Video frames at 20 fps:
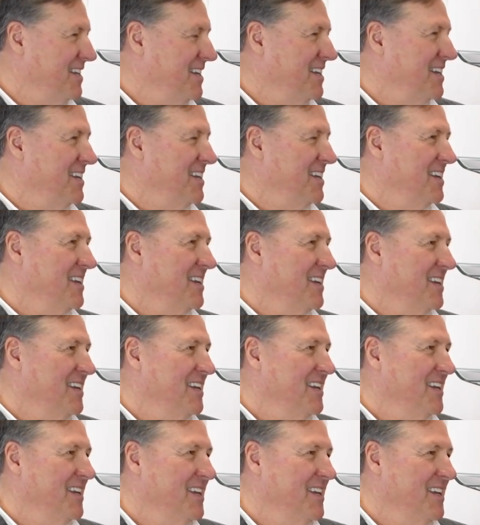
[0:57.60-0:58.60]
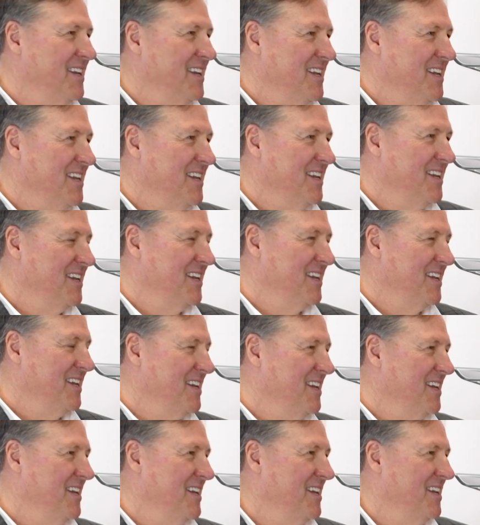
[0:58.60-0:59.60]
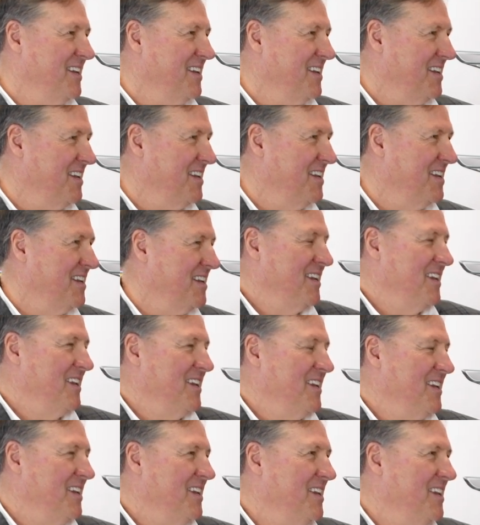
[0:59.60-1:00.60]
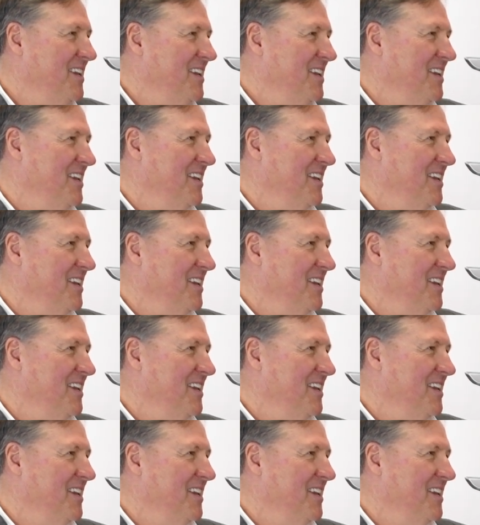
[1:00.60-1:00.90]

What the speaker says: [no speech]